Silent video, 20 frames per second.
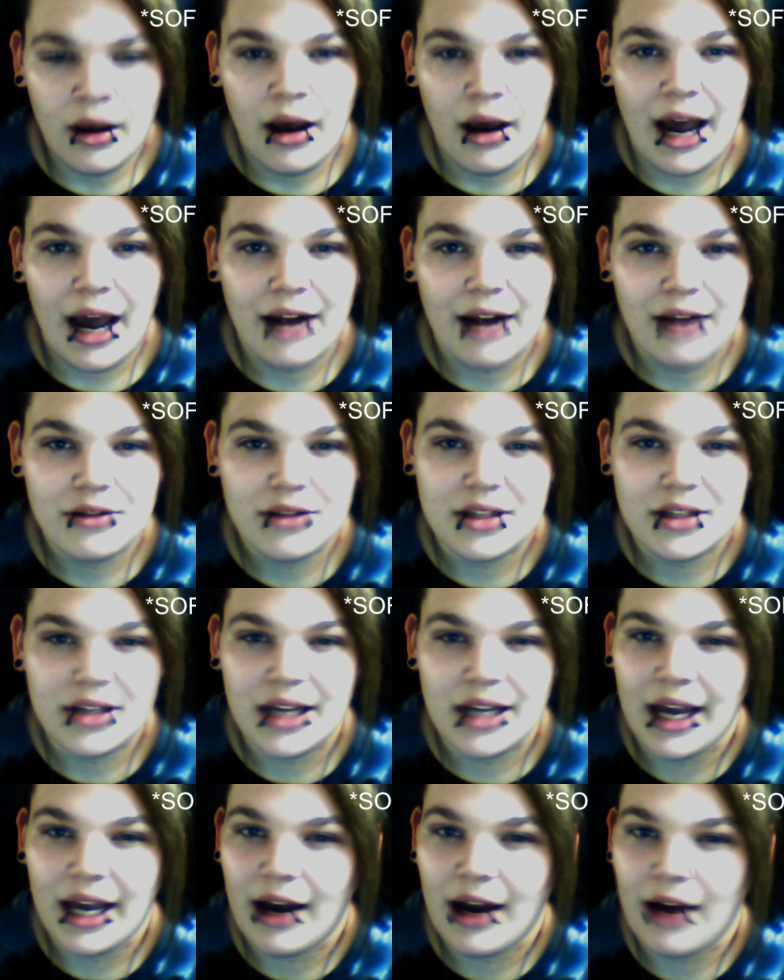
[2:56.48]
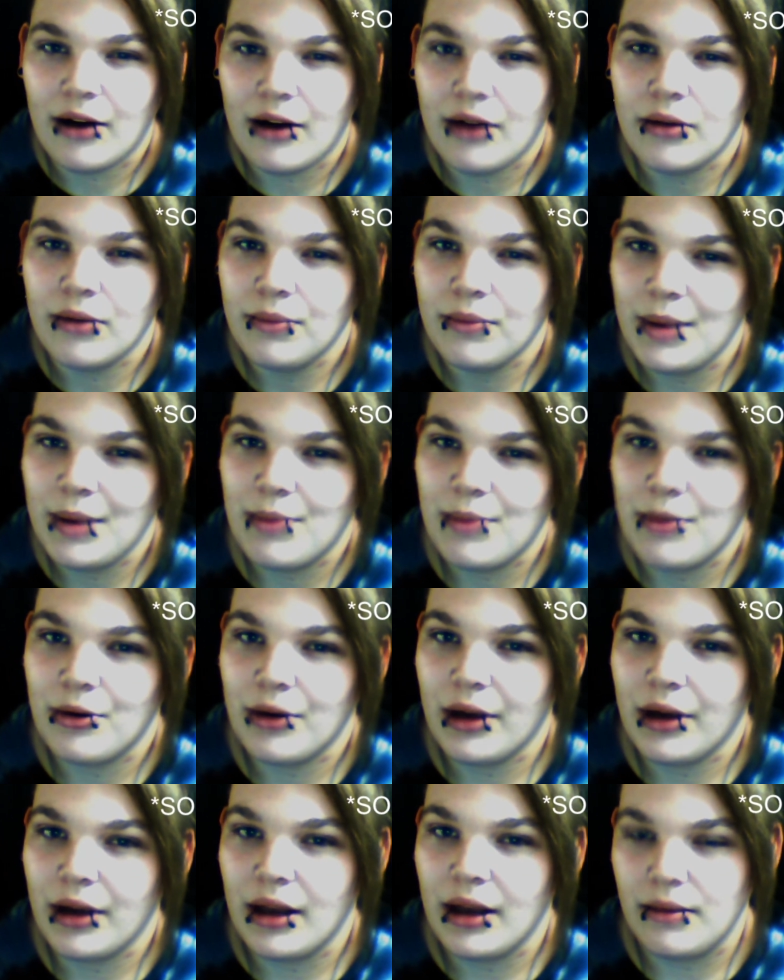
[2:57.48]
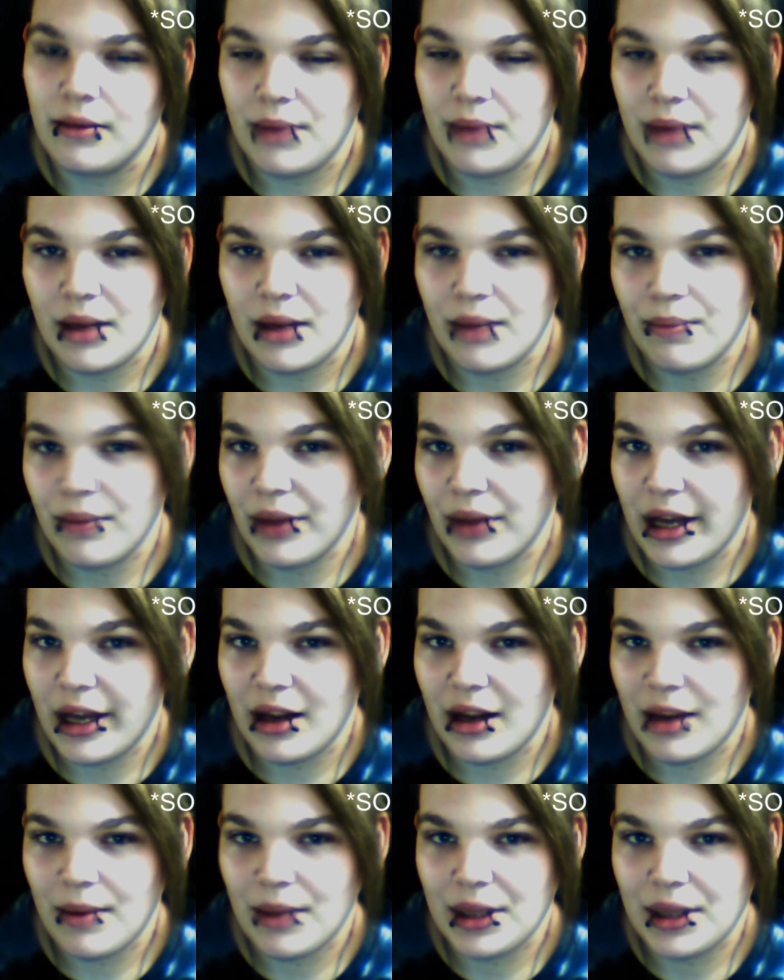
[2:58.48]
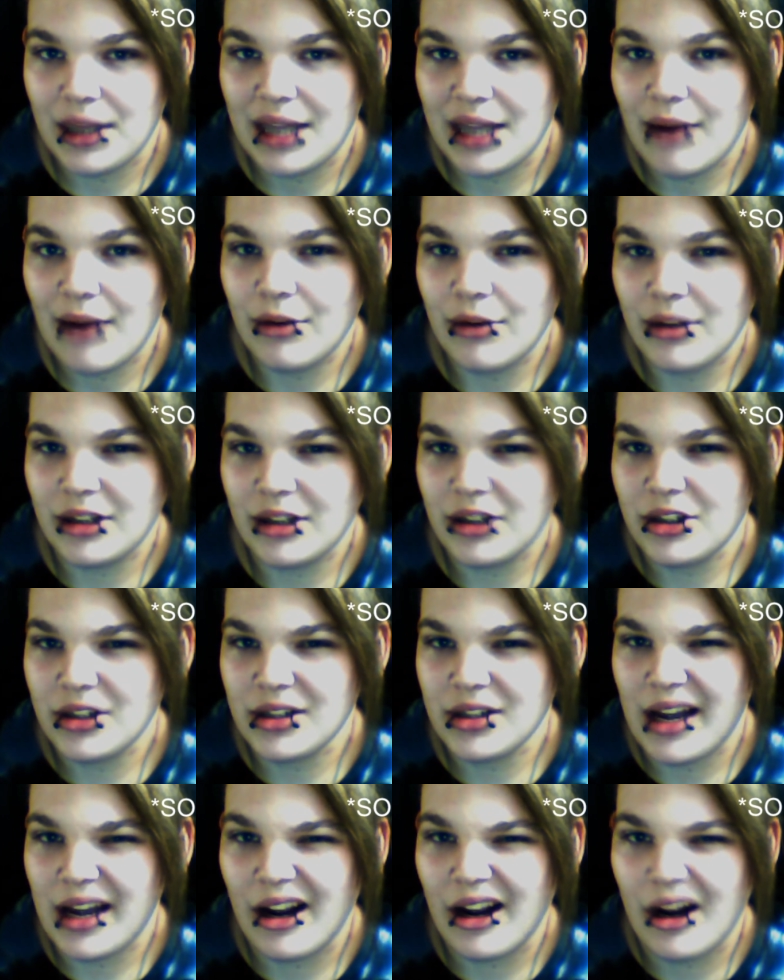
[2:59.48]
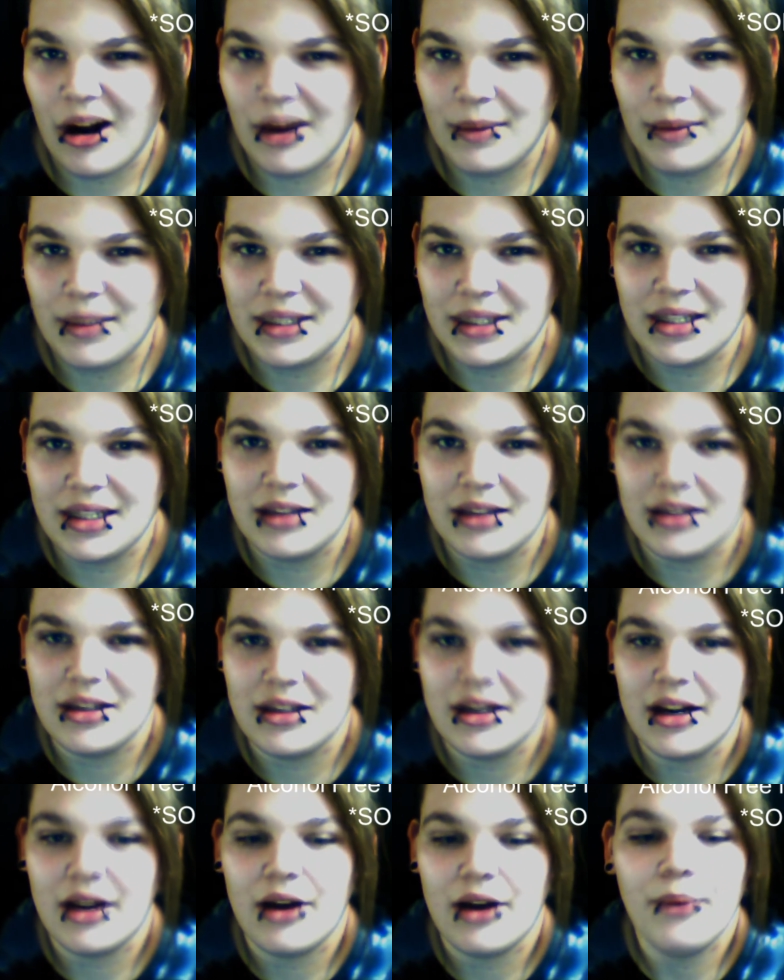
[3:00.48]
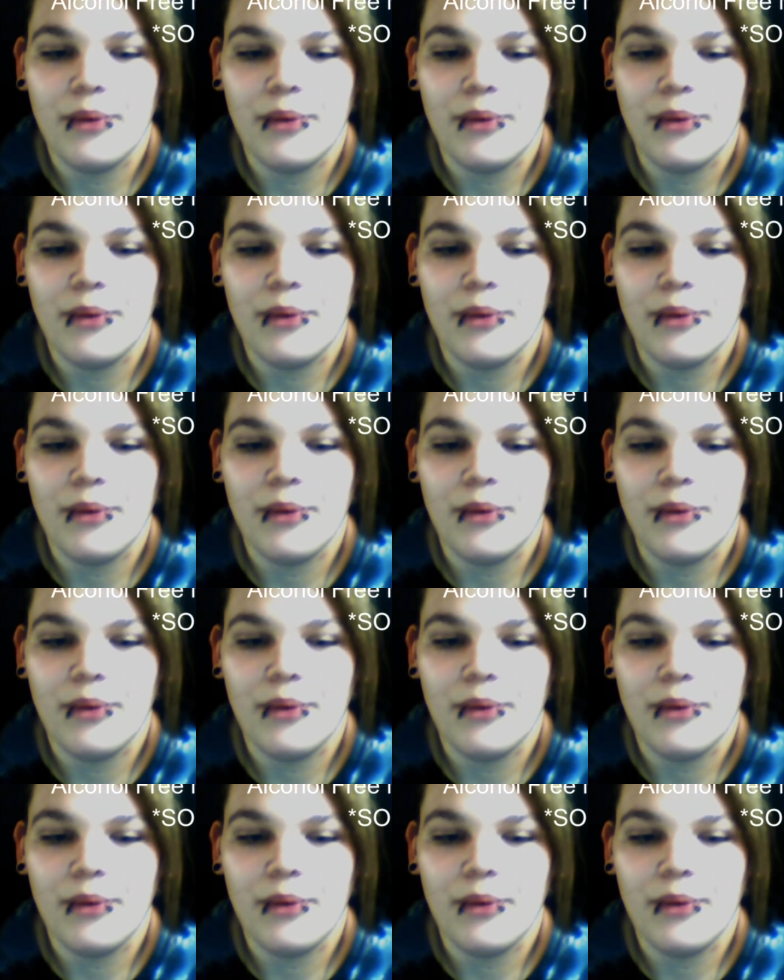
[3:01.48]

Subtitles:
I don't see how people can be complaining about that when it's just kind of common sense, you know?